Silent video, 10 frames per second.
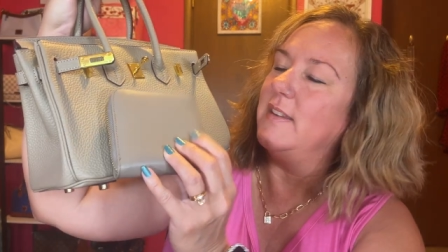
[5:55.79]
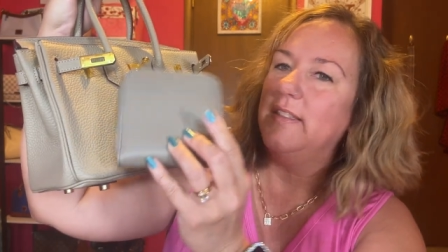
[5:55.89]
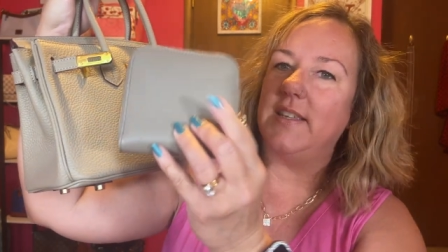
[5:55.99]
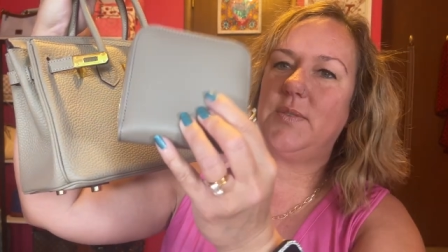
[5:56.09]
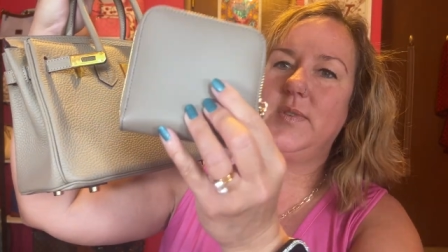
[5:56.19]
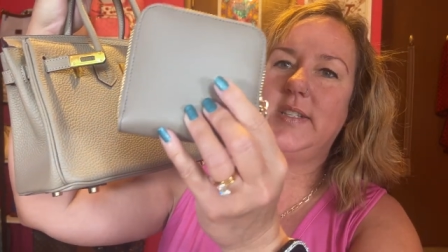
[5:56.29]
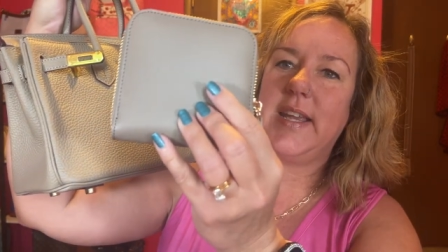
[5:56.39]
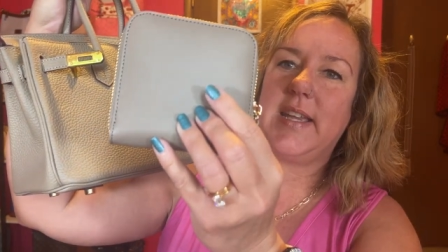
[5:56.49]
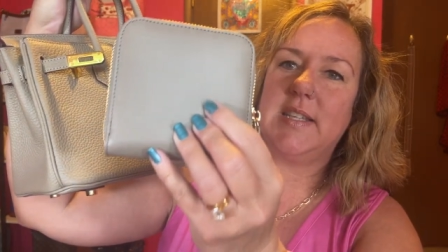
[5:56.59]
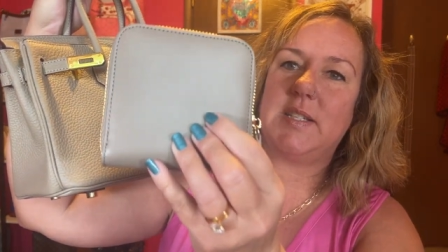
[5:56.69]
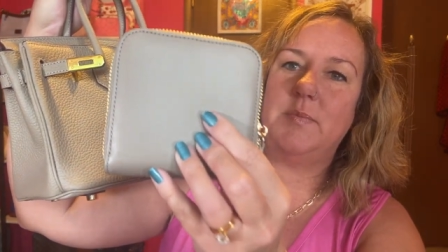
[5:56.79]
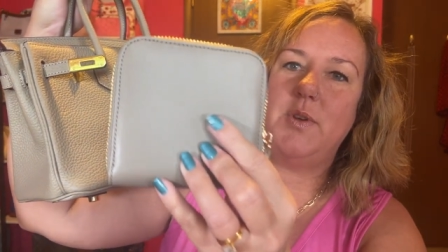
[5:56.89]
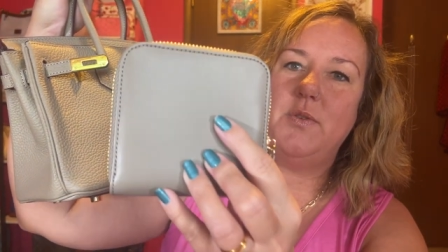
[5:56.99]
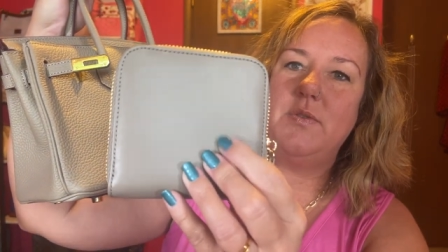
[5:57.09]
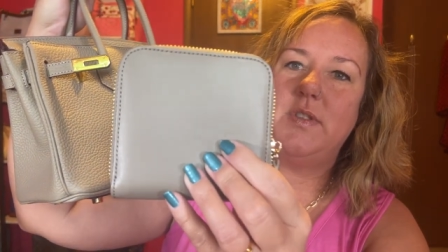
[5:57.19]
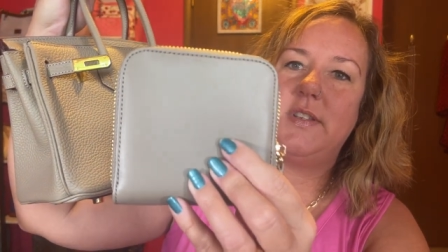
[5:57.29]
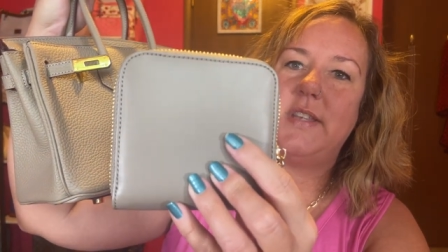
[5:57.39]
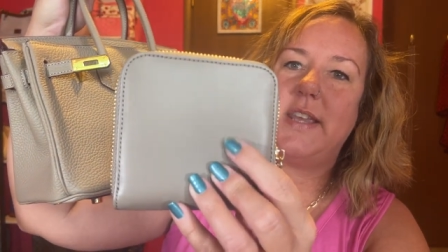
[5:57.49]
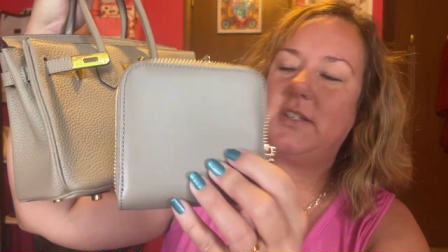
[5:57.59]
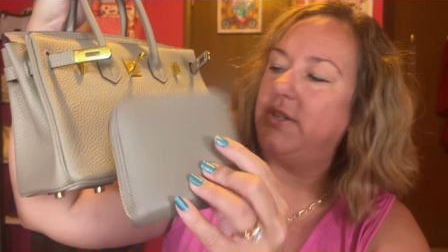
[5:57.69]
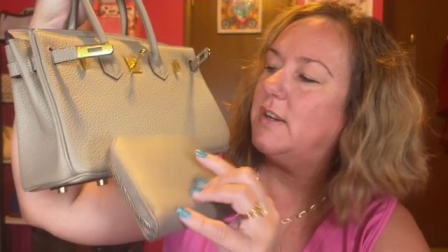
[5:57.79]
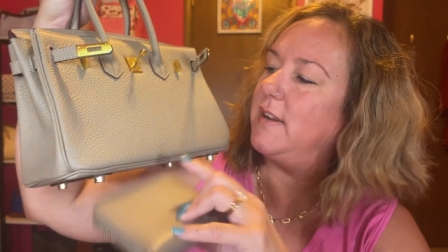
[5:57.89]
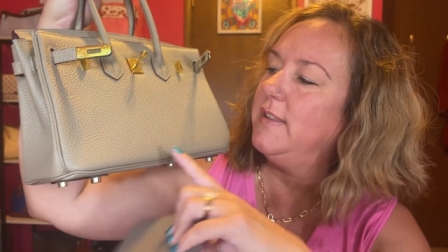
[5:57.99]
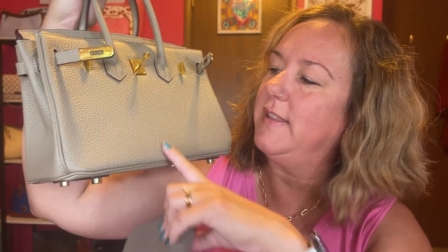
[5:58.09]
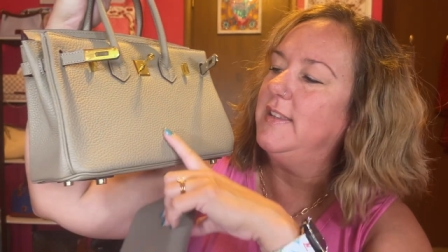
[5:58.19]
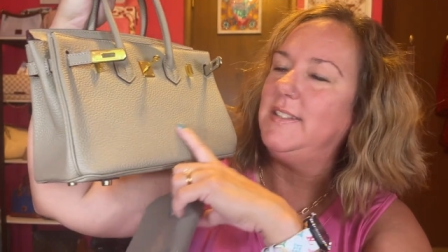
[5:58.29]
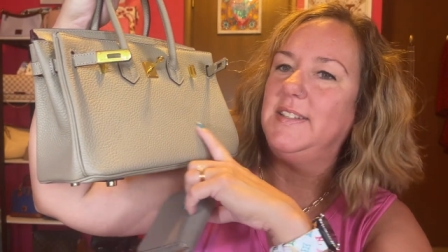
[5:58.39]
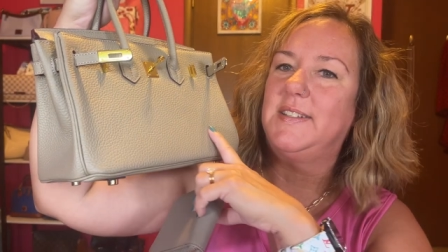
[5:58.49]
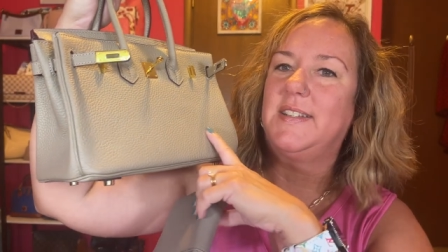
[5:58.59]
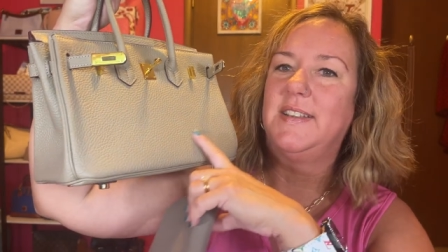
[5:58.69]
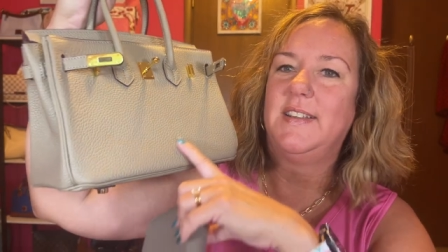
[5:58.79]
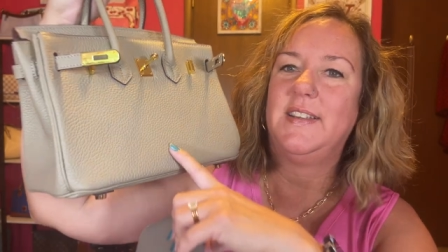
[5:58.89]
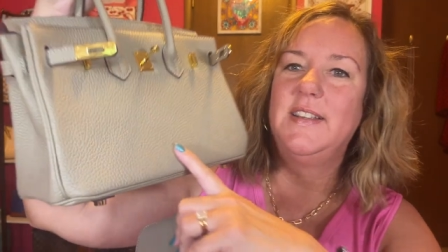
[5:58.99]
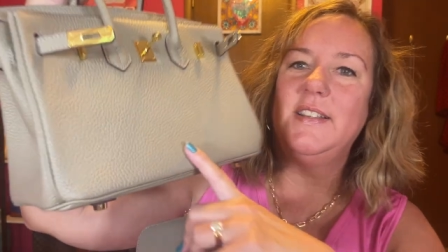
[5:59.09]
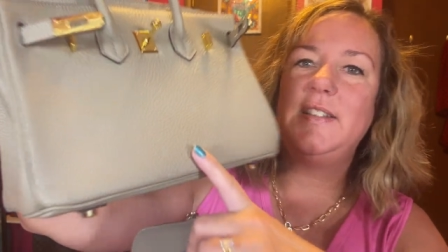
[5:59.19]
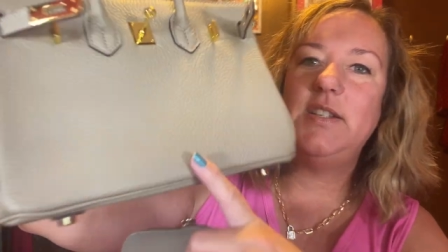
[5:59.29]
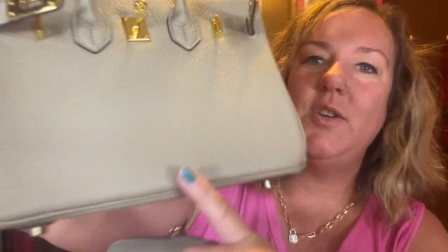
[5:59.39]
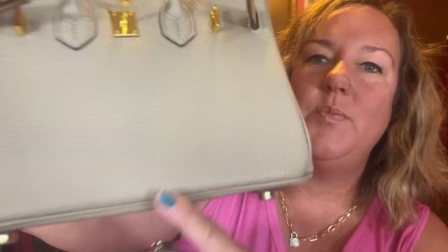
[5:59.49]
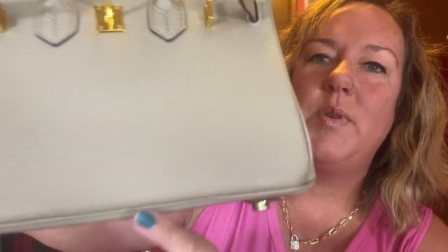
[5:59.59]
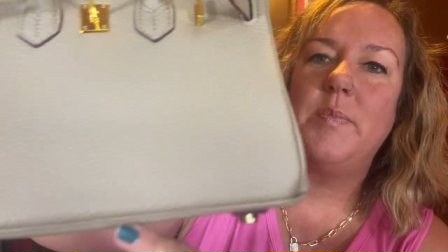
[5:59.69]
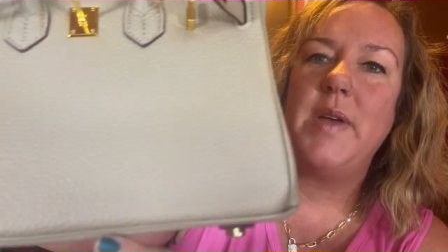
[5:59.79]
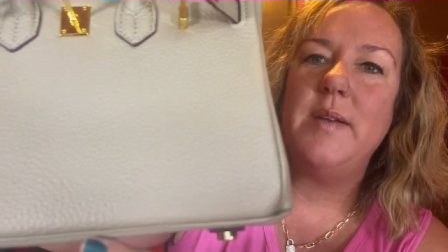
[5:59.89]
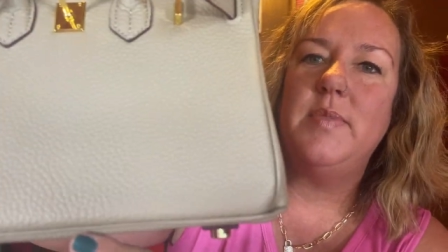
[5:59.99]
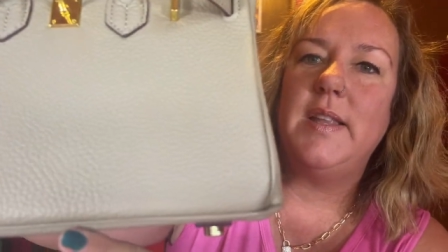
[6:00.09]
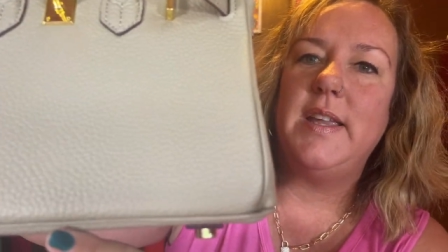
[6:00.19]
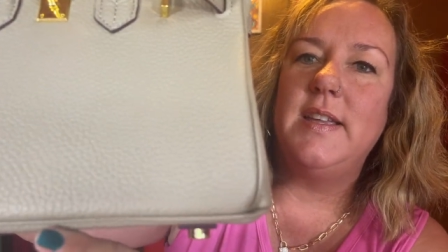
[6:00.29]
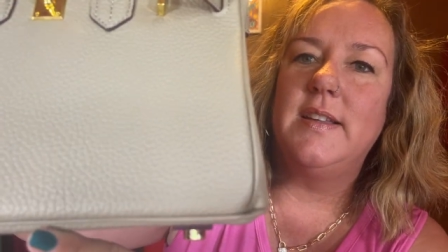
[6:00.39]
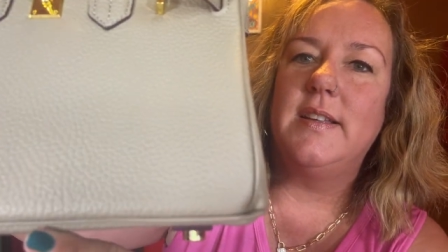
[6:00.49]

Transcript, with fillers: This one's like a smooth texture, and then this is super pebbly.